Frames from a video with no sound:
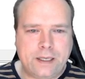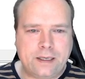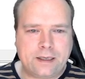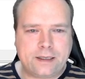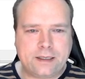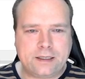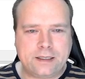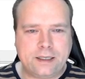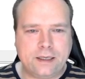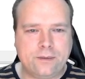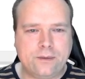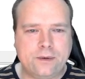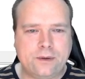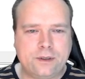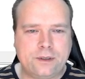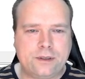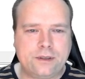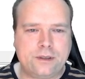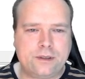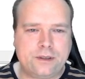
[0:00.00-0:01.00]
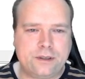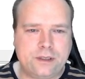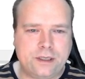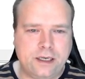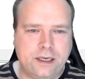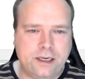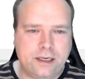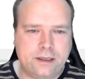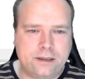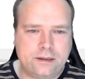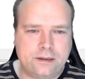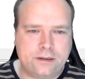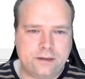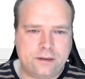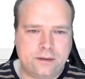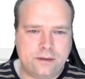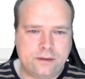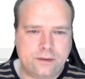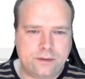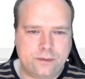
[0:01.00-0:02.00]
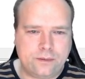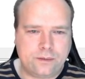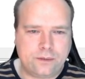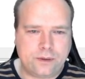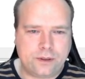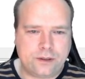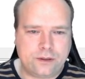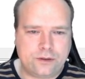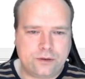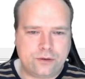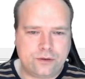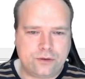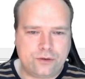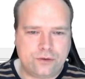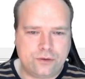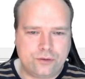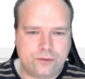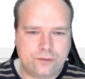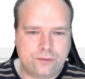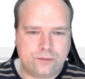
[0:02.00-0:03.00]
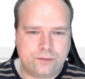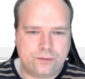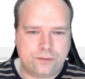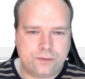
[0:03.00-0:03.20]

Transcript: say I want N1 to 2